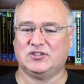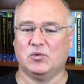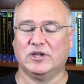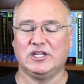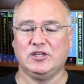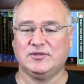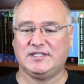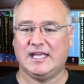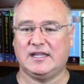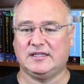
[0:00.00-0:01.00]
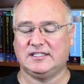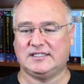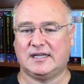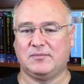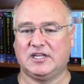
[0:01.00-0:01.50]
So we're going to use Git
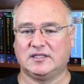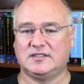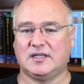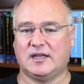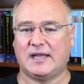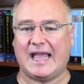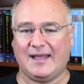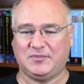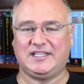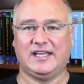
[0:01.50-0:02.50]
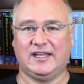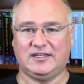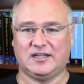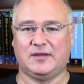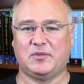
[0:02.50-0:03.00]
this time because uh,
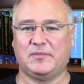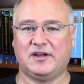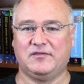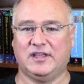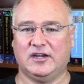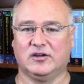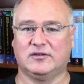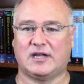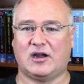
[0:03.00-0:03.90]
apt-get up above there,